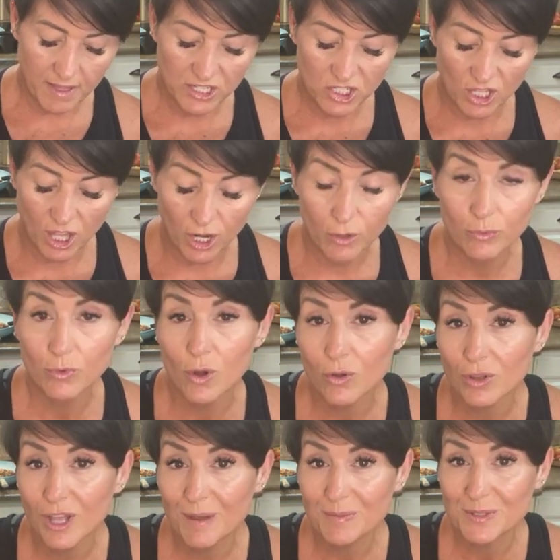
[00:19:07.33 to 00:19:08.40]
enchilada
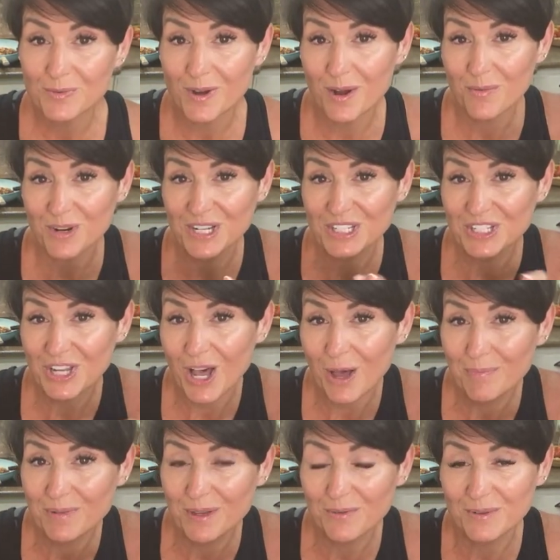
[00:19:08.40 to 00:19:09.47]
roll-ups where I want to
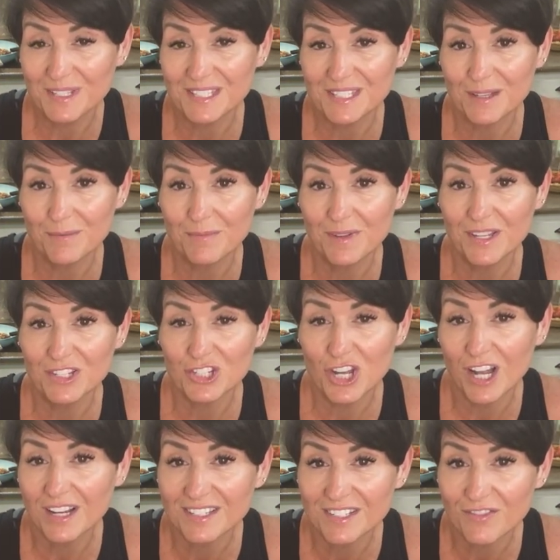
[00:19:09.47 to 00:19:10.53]
top it with some
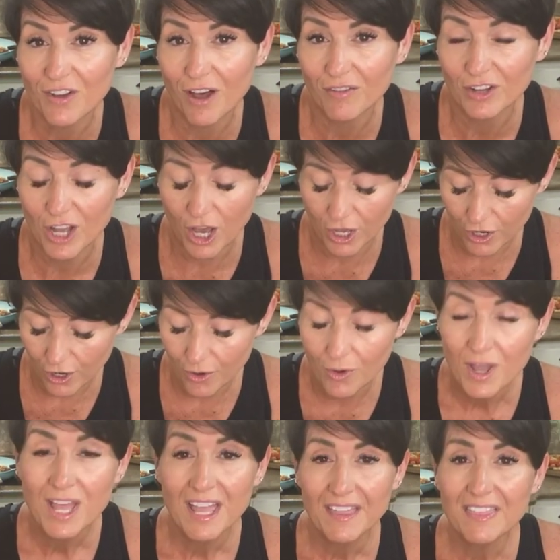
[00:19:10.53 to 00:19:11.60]
chunks of avocado,
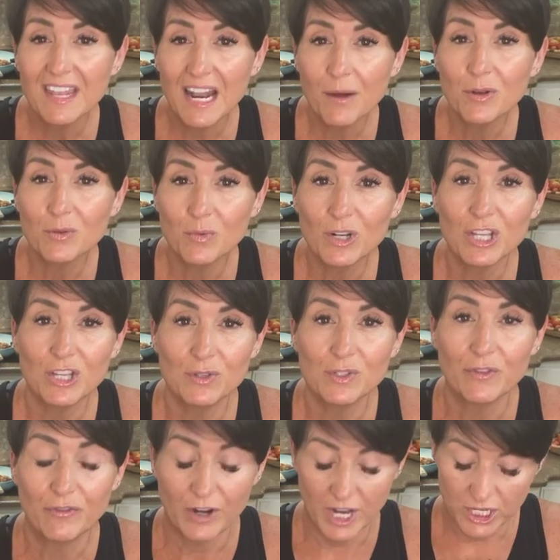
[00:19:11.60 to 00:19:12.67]
then I would want to use
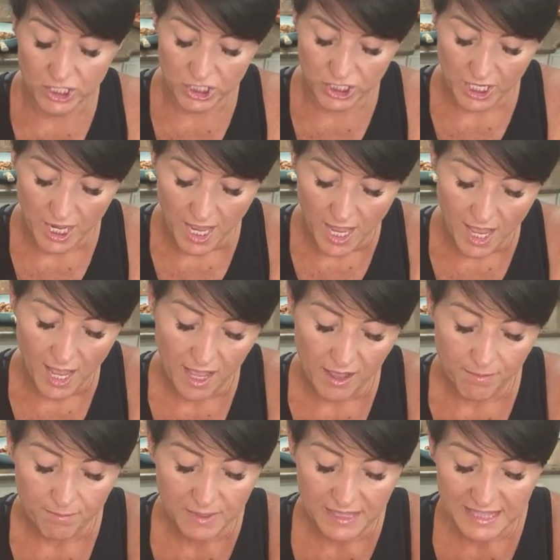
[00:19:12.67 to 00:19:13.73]
fresh.
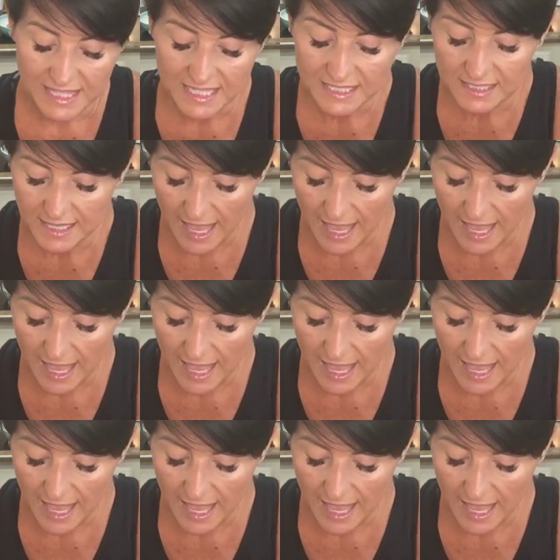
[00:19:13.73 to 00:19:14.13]
But this